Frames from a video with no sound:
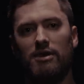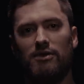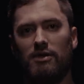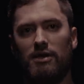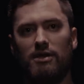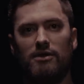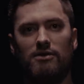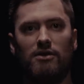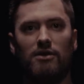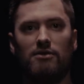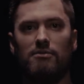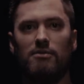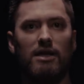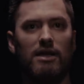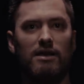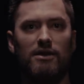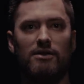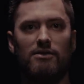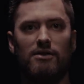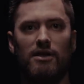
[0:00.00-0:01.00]
I was like, "It doesn't
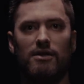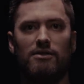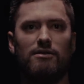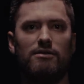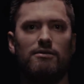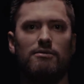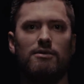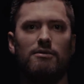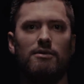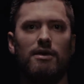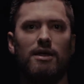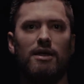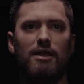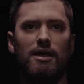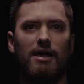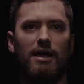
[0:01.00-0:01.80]
make any sense to me, man.